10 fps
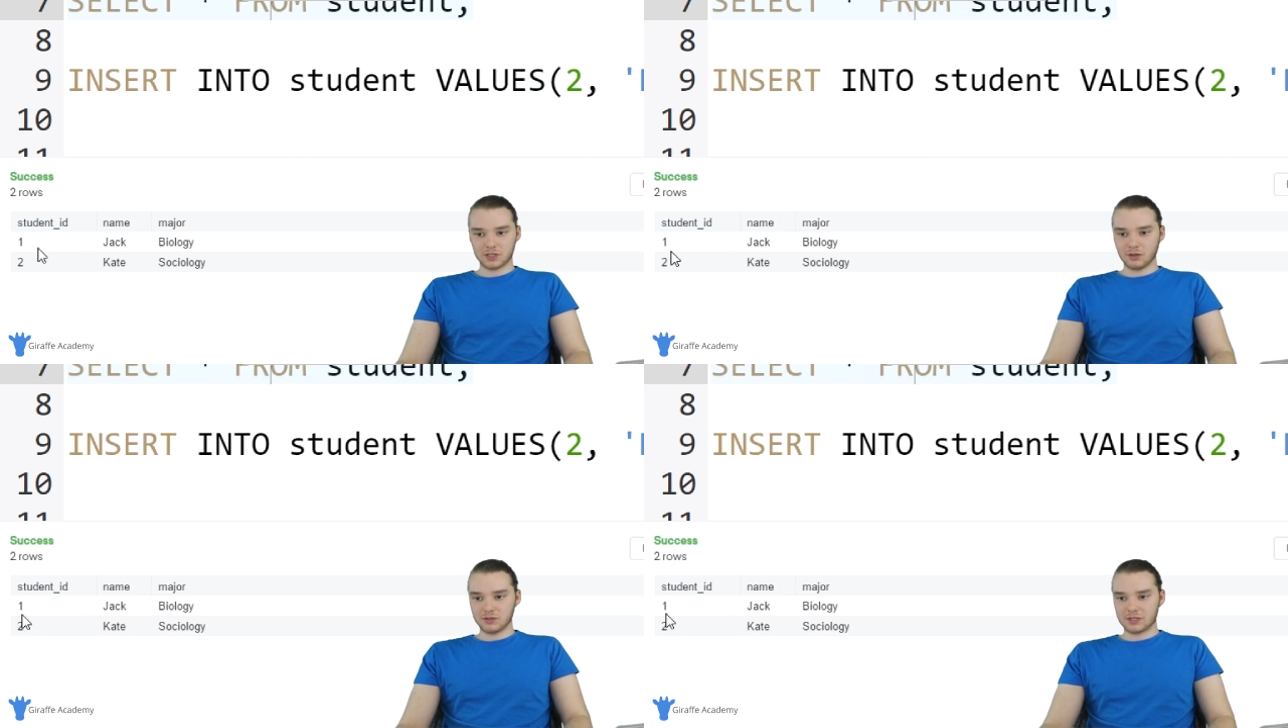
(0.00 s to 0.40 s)
from the
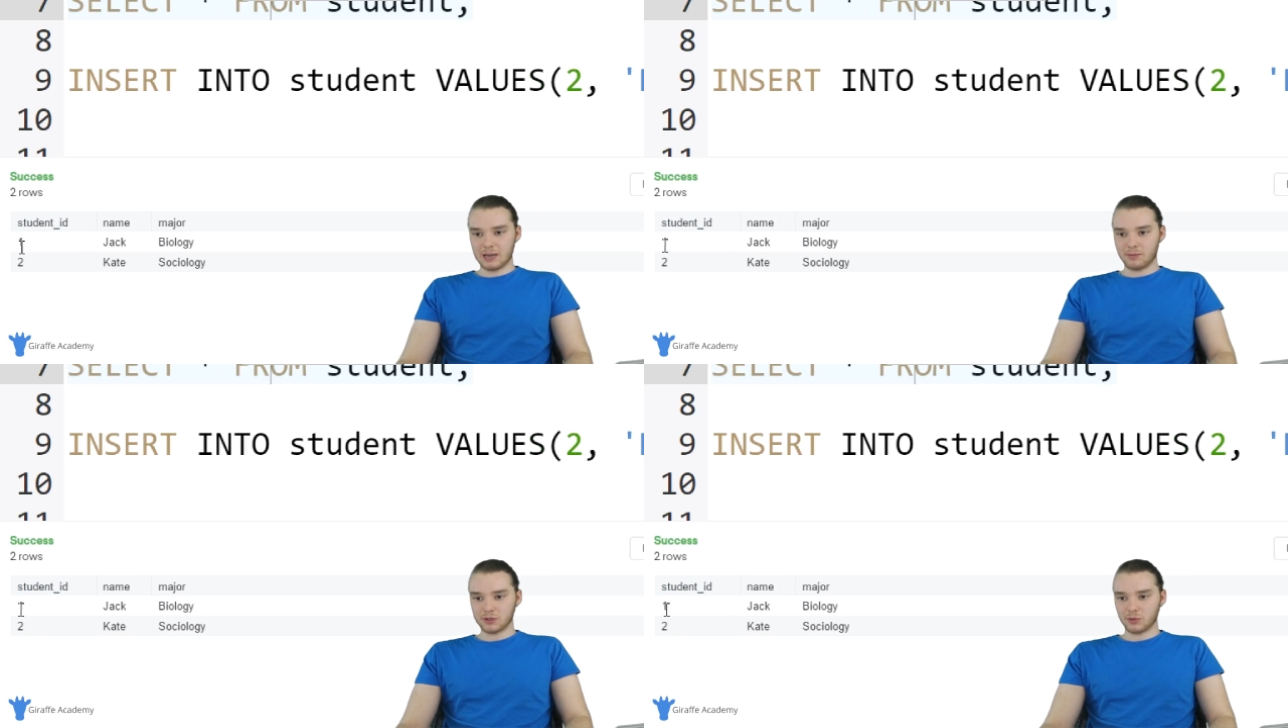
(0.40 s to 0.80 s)
student
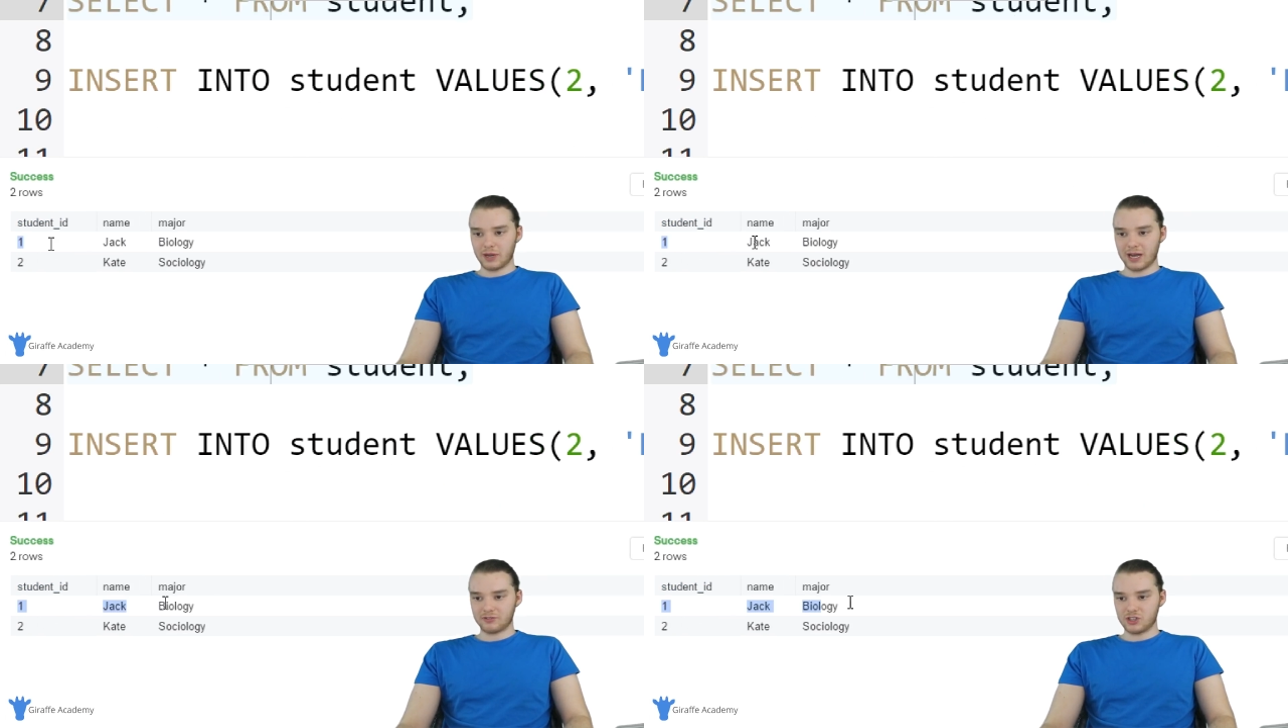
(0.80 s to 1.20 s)
table. So
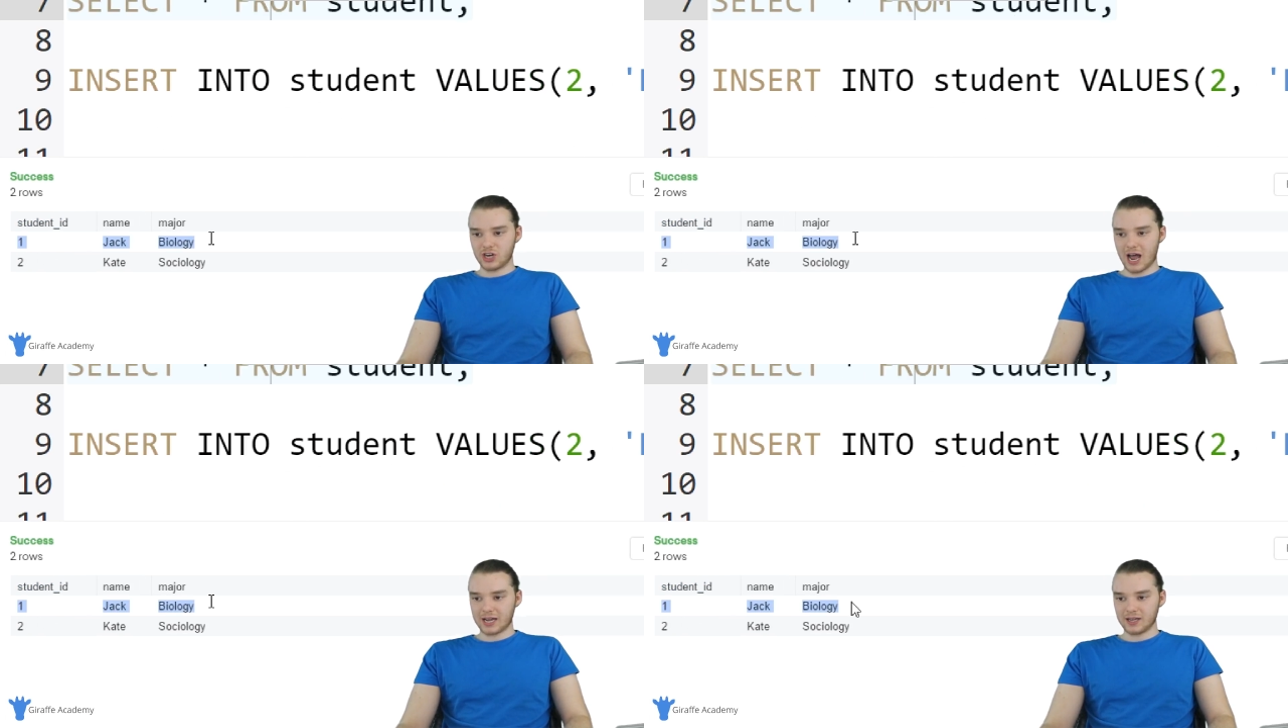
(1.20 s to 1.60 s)
we have
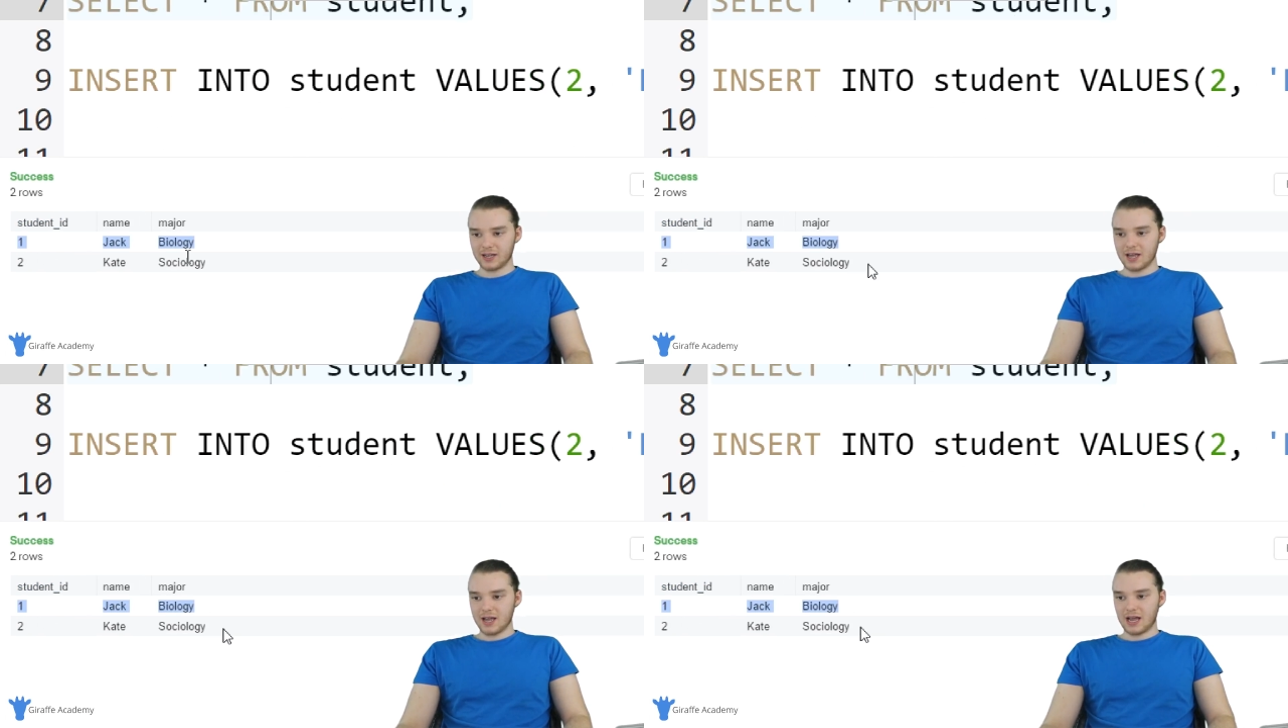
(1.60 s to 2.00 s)
Jack
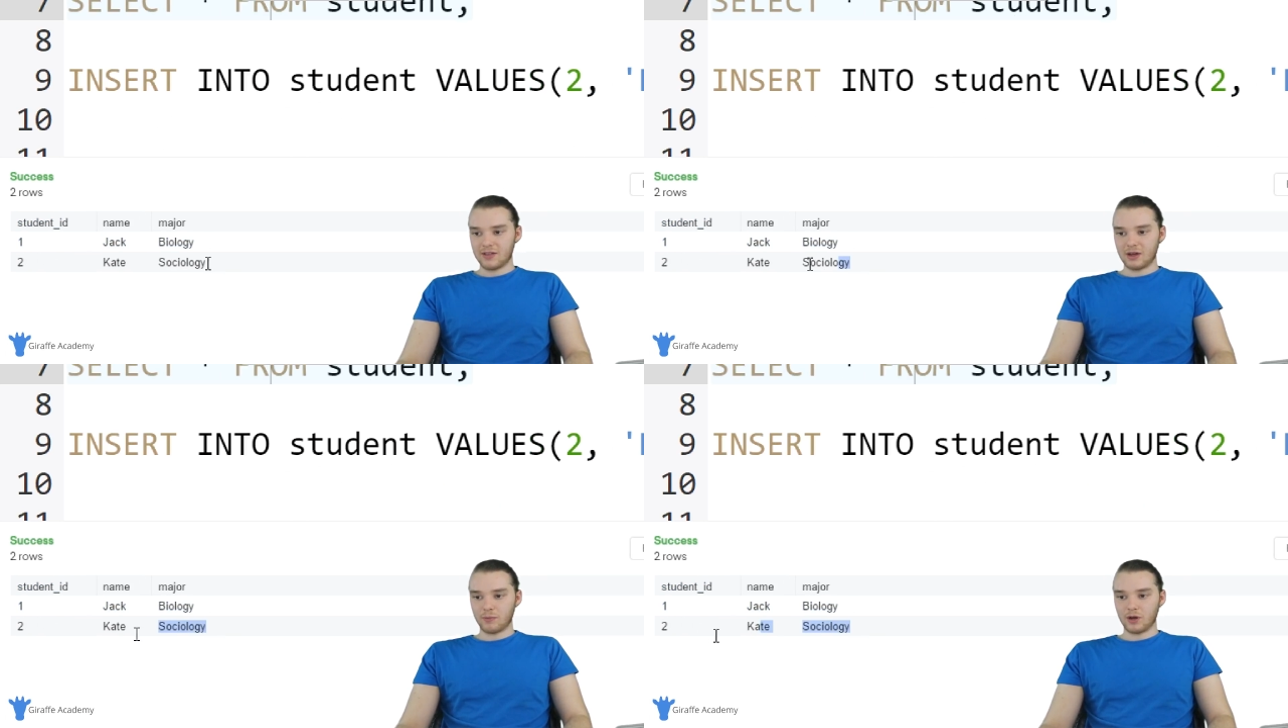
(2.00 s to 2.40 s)

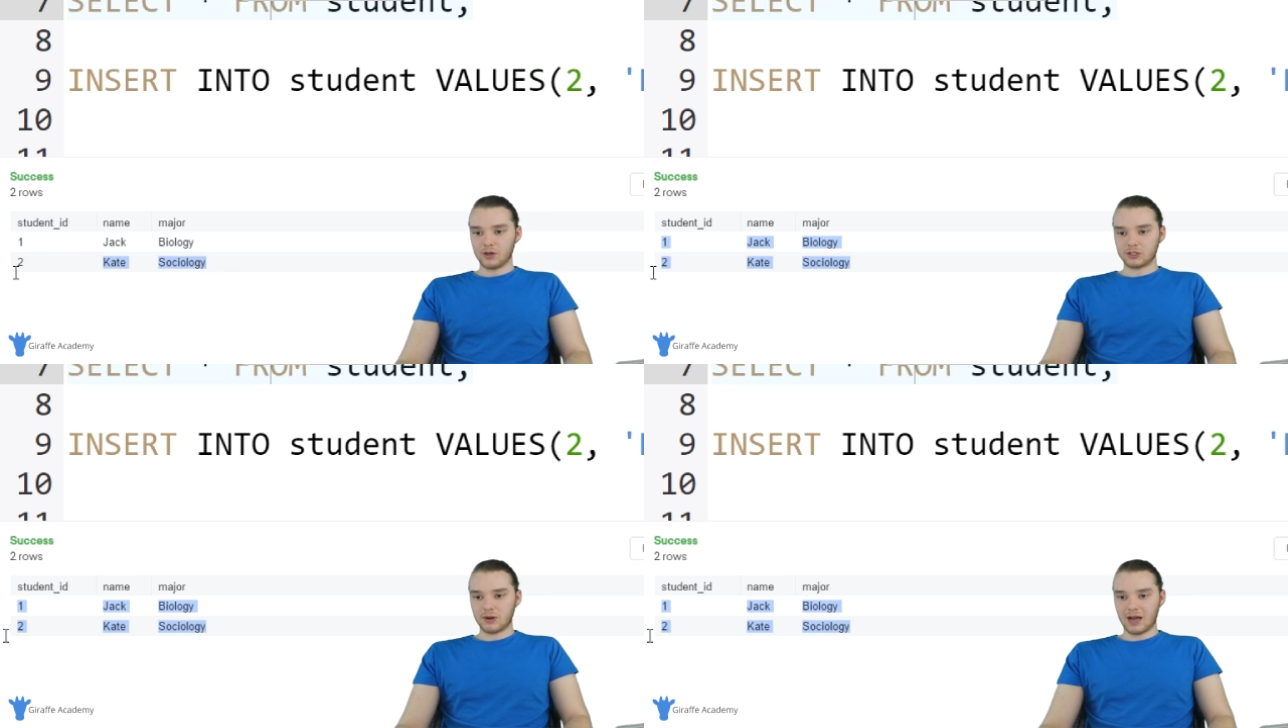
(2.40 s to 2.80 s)
and then we
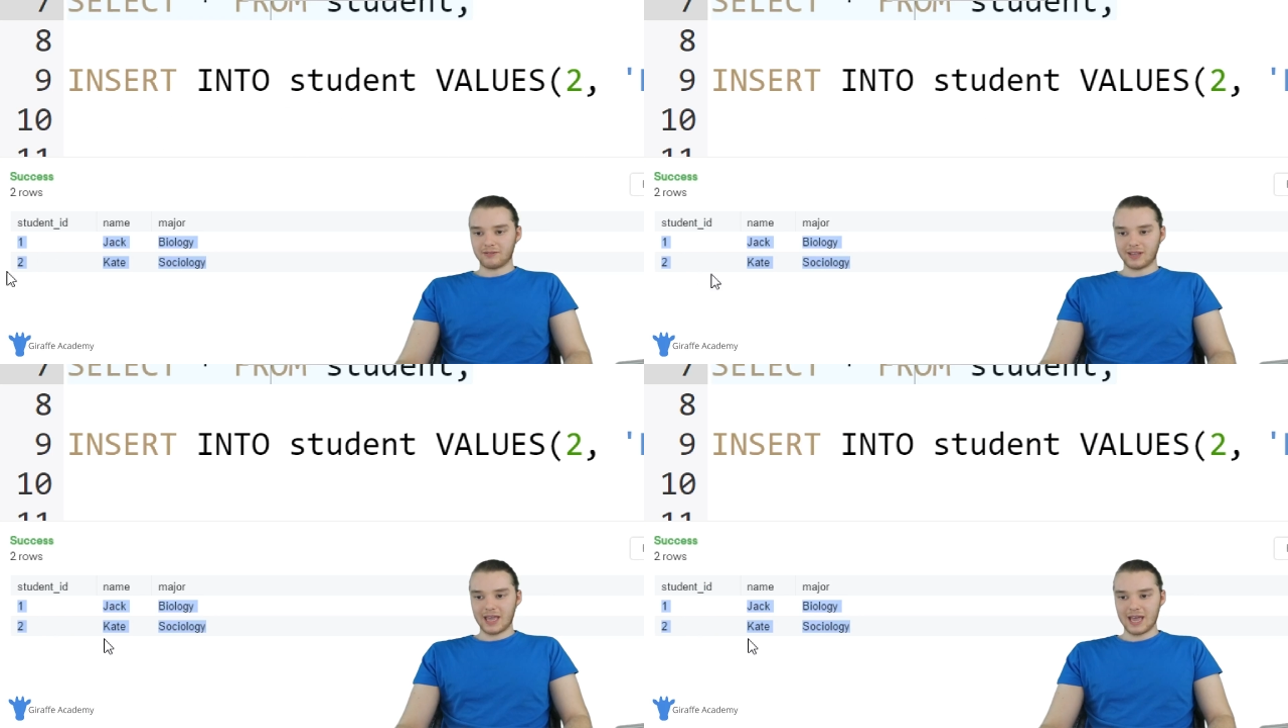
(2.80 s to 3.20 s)
also
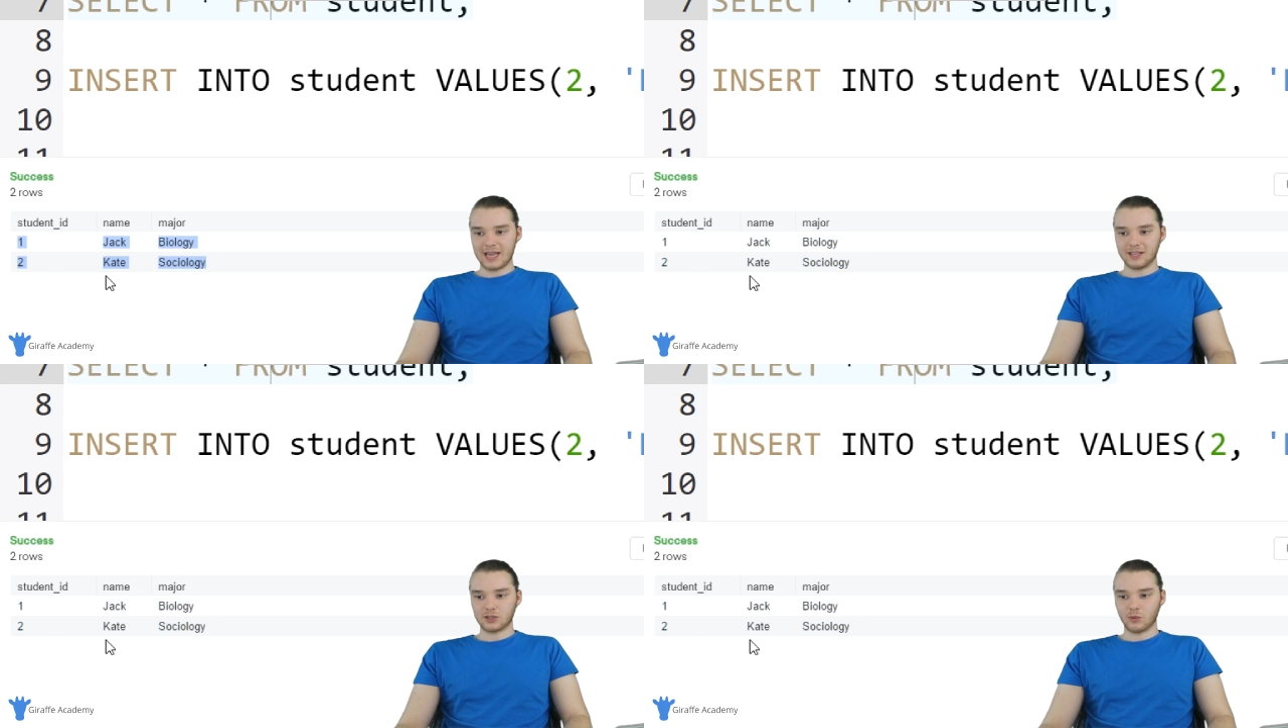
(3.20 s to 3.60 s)
have Kate.